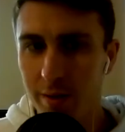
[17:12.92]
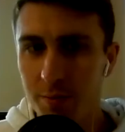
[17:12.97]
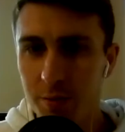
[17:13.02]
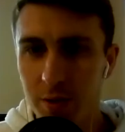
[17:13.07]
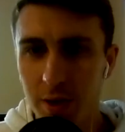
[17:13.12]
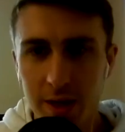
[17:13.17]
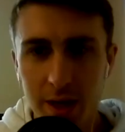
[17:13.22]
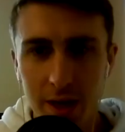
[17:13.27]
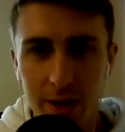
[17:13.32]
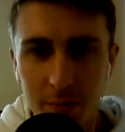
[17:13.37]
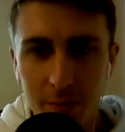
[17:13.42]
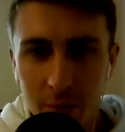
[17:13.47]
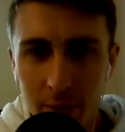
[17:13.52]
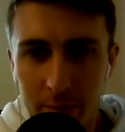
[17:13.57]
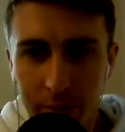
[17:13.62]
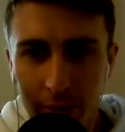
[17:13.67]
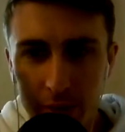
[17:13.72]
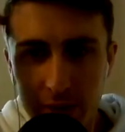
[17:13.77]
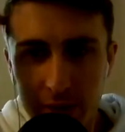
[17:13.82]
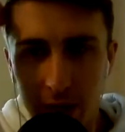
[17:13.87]
can't
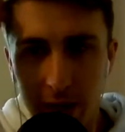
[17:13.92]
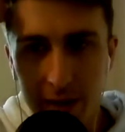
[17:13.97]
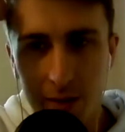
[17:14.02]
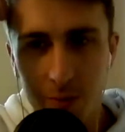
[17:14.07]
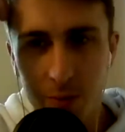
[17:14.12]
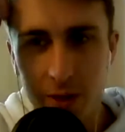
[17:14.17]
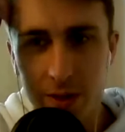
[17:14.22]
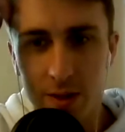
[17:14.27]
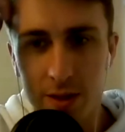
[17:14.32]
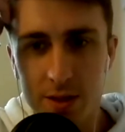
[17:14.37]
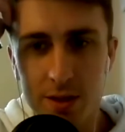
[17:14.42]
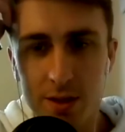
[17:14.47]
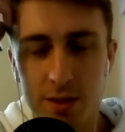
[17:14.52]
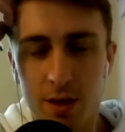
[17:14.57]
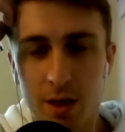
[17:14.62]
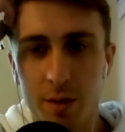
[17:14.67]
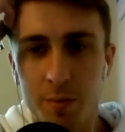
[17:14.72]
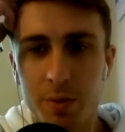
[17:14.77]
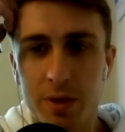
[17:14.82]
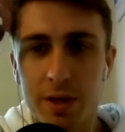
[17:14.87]
remember exactly when this
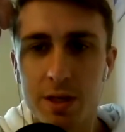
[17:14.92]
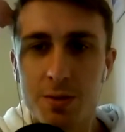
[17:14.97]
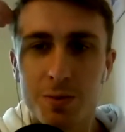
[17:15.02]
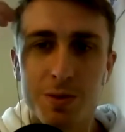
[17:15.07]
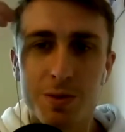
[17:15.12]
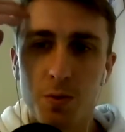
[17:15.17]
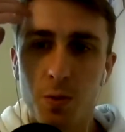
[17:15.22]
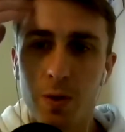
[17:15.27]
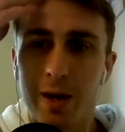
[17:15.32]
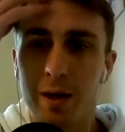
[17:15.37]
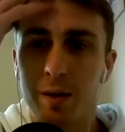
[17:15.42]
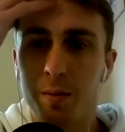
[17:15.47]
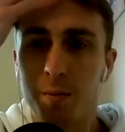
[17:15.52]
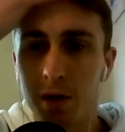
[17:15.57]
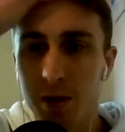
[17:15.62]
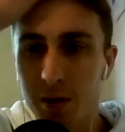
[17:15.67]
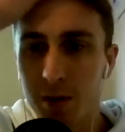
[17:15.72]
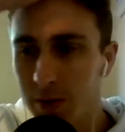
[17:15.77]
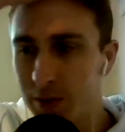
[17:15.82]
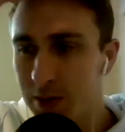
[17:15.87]
Sky piece was written,
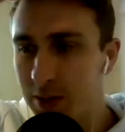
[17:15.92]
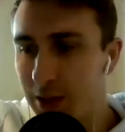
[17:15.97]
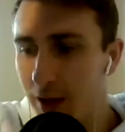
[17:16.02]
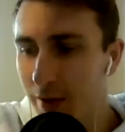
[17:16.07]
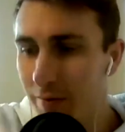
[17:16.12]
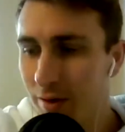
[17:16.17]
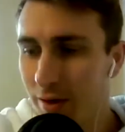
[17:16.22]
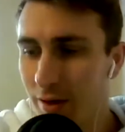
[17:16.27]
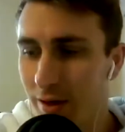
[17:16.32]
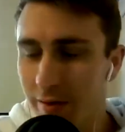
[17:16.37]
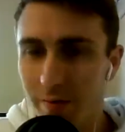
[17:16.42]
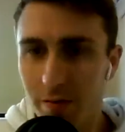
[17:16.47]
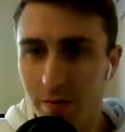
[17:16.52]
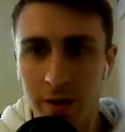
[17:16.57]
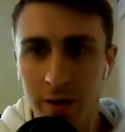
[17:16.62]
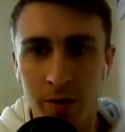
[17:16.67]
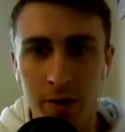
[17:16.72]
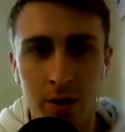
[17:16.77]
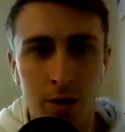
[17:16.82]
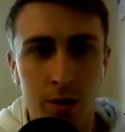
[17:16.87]
but it was definitely
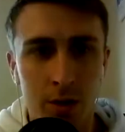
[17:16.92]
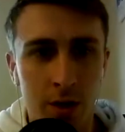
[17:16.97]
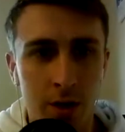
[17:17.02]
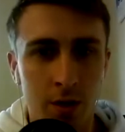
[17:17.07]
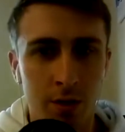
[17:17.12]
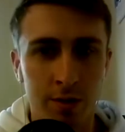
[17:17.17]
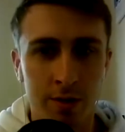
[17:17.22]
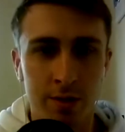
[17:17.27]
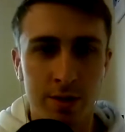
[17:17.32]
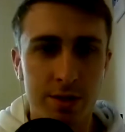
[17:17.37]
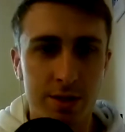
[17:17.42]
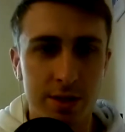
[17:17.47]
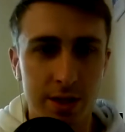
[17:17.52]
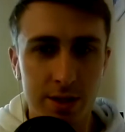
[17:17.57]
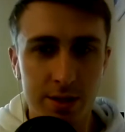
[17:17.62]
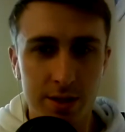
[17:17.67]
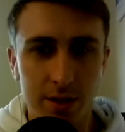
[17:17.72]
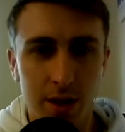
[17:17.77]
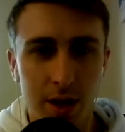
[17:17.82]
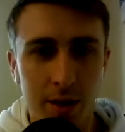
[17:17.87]
very early on in the
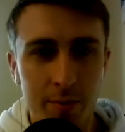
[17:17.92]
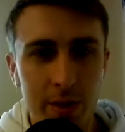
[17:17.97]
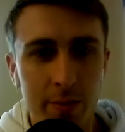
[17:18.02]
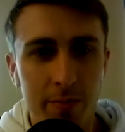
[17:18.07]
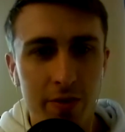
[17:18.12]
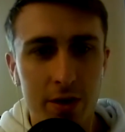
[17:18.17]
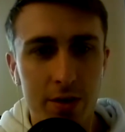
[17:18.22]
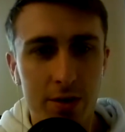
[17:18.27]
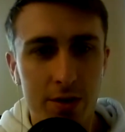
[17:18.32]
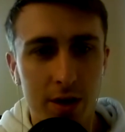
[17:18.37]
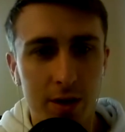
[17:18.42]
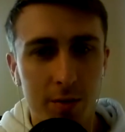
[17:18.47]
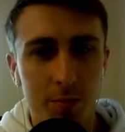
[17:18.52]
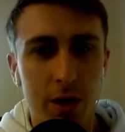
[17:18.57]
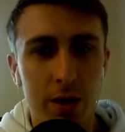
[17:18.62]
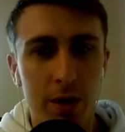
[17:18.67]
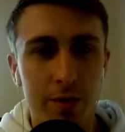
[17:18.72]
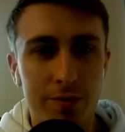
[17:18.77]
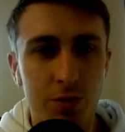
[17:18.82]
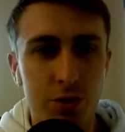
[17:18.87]
season. I mean, Van Dijk
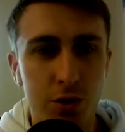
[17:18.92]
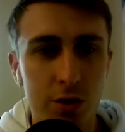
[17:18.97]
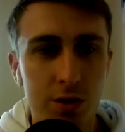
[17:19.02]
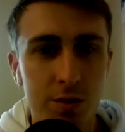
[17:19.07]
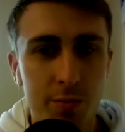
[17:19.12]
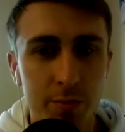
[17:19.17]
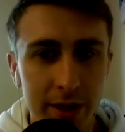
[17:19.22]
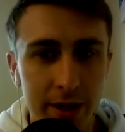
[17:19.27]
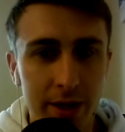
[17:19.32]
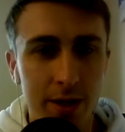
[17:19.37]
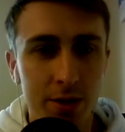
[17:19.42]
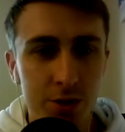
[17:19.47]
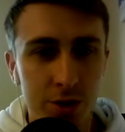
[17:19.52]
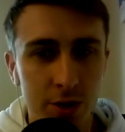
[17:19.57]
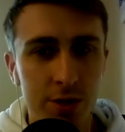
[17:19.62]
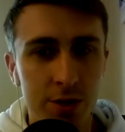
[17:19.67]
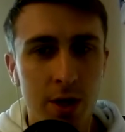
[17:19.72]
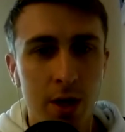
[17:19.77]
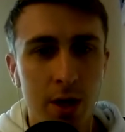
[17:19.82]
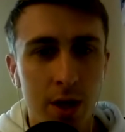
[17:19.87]
might have just been
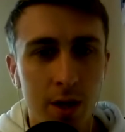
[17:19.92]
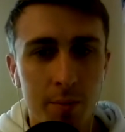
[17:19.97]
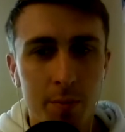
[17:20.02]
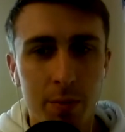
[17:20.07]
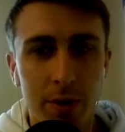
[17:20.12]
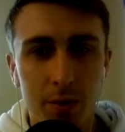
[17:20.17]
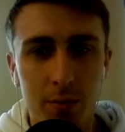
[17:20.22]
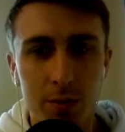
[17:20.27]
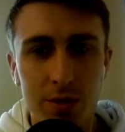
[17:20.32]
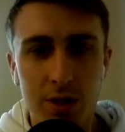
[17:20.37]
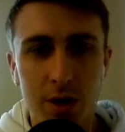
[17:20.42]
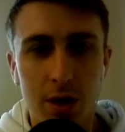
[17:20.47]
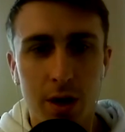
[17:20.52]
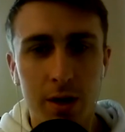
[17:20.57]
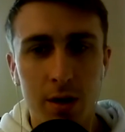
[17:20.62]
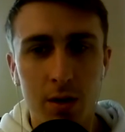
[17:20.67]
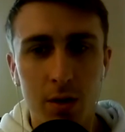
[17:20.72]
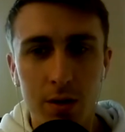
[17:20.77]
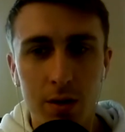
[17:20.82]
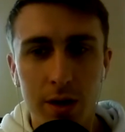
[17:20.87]
injured, but it was
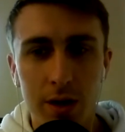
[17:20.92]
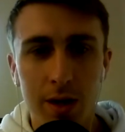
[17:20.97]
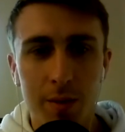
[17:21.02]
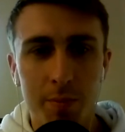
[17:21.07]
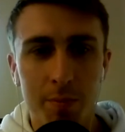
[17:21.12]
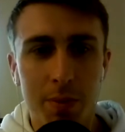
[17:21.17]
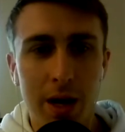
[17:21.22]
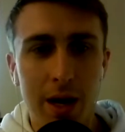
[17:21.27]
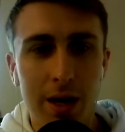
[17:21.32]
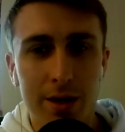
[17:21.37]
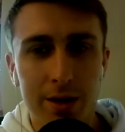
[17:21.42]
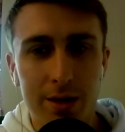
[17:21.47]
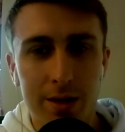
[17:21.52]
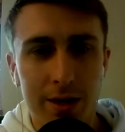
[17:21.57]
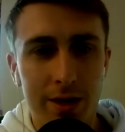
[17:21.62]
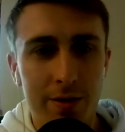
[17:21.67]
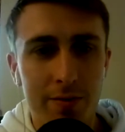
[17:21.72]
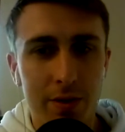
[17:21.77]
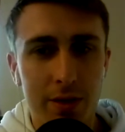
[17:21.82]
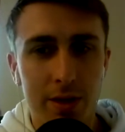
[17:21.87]
kind of looking back at
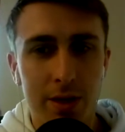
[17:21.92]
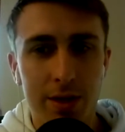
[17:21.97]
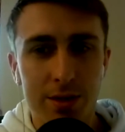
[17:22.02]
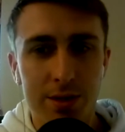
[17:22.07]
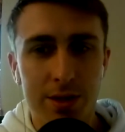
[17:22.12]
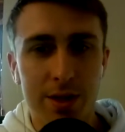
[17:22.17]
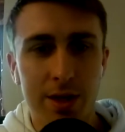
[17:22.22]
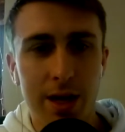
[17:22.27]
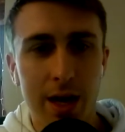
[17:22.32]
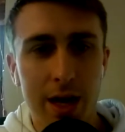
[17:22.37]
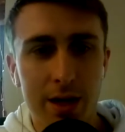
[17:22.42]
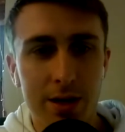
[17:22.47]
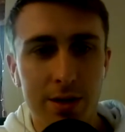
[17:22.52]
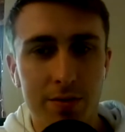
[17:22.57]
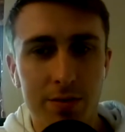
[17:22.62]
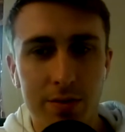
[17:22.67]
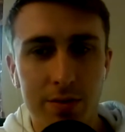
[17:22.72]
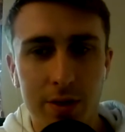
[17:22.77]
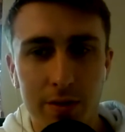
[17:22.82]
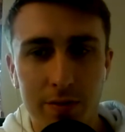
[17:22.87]
even to the end
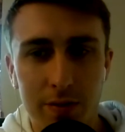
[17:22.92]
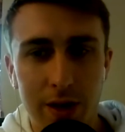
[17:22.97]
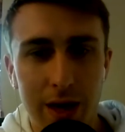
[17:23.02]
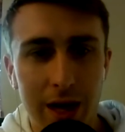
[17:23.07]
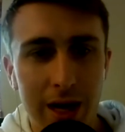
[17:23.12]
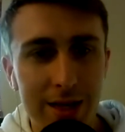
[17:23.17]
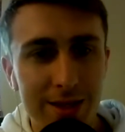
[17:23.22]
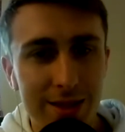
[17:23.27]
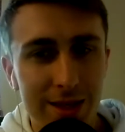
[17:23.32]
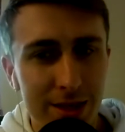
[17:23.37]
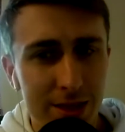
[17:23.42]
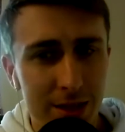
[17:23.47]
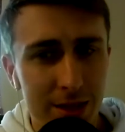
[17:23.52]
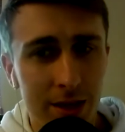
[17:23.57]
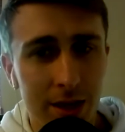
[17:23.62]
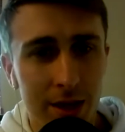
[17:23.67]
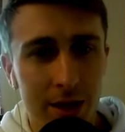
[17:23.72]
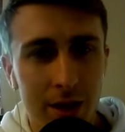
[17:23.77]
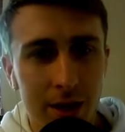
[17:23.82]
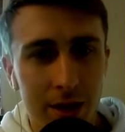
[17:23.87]
of last
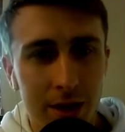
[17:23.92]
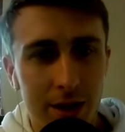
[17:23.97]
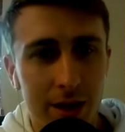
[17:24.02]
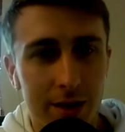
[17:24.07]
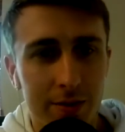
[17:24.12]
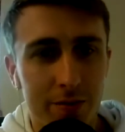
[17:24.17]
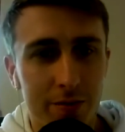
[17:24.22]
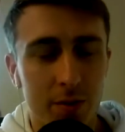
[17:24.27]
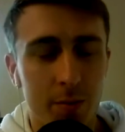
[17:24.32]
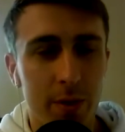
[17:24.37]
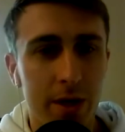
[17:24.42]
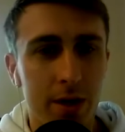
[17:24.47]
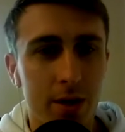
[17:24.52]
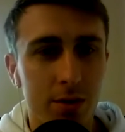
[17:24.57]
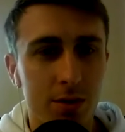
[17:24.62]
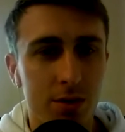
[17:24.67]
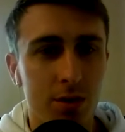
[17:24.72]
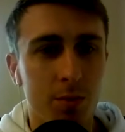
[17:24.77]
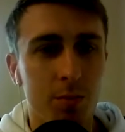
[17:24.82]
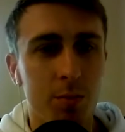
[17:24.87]
season, and
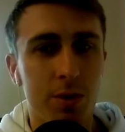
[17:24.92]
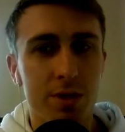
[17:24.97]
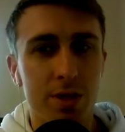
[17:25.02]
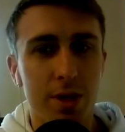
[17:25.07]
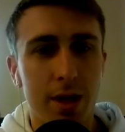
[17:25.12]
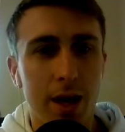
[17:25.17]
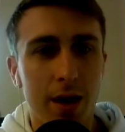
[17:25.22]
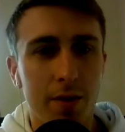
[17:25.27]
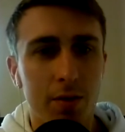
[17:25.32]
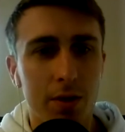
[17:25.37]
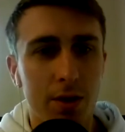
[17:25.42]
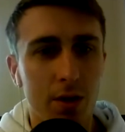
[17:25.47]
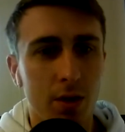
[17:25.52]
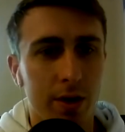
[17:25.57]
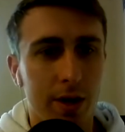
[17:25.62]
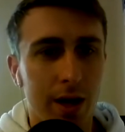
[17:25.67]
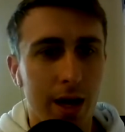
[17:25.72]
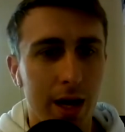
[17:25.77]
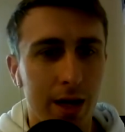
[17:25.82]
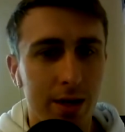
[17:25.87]
Firmino's numbers in that
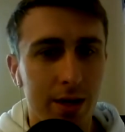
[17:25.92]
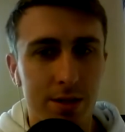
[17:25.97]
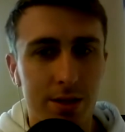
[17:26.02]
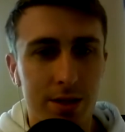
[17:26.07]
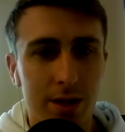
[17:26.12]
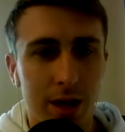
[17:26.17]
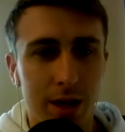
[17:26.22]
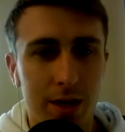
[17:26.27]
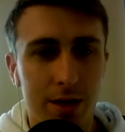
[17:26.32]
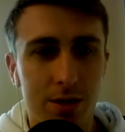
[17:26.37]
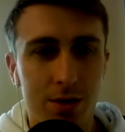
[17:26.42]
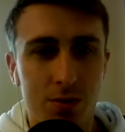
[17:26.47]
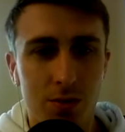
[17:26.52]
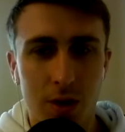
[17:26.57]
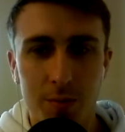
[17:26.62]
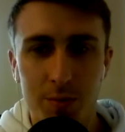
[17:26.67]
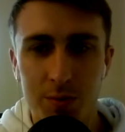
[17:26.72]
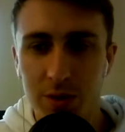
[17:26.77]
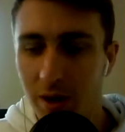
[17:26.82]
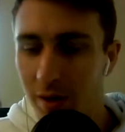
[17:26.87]
regard had
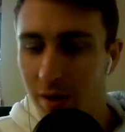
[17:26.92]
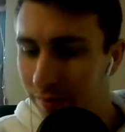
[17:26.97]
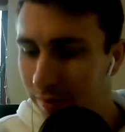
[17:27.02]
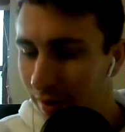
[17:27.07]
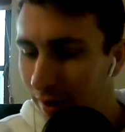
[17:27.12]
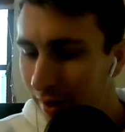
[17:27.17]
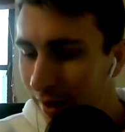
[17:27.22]
dropped off